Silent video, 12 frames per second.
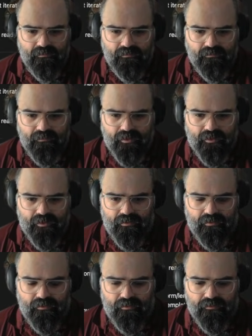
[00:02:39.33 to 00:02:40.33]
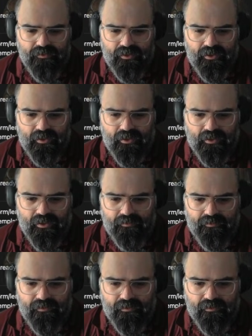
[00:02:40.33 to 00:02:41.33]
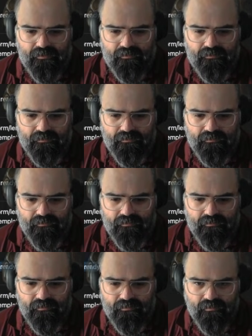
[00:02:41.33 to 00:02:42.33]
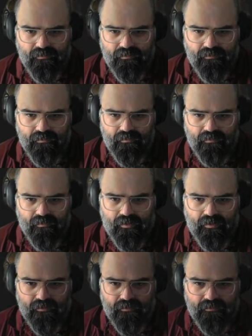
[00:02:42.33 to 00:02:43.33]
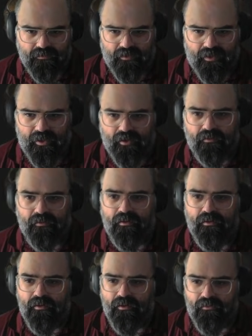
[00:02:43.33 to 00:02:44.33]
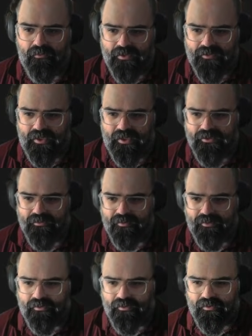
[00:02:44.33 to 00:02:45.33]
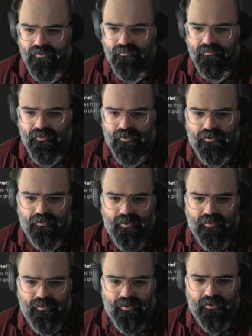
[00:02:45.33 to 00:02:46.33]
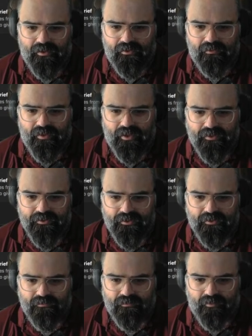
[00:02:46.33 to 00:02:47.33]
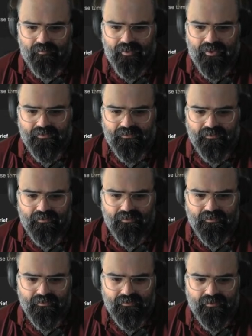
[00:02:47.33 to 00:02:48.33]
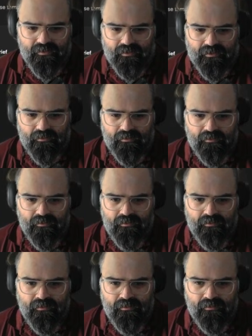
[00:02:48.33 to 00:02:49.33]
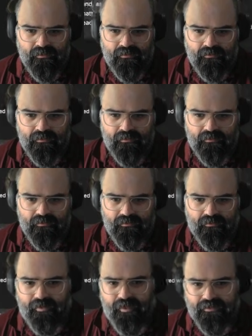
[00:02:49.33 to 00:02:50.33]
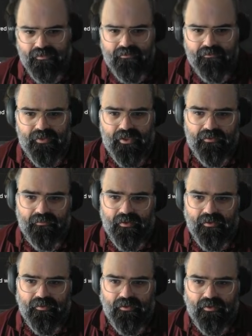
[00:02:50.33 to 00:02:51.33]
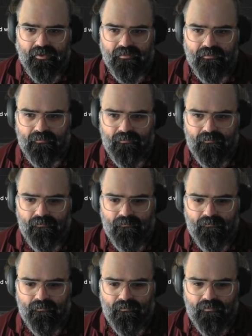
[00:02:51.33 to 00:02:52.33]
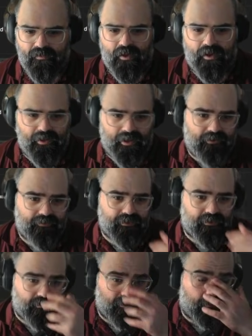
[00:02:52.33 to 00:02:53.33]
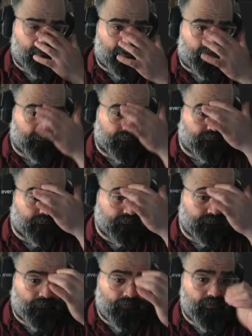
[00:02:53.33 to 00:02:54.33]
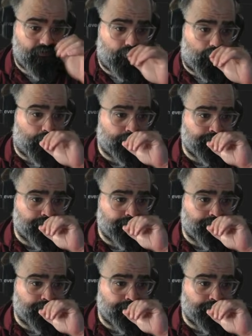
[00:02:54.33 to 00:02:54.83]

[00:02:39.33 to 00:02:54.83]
with Notion AI with this. All right, so now we use the agent builder. We're going to go ahead and make a new agent. We're going to paste this in to start. So we're bouncing back around here. All right, now it's going to start working. So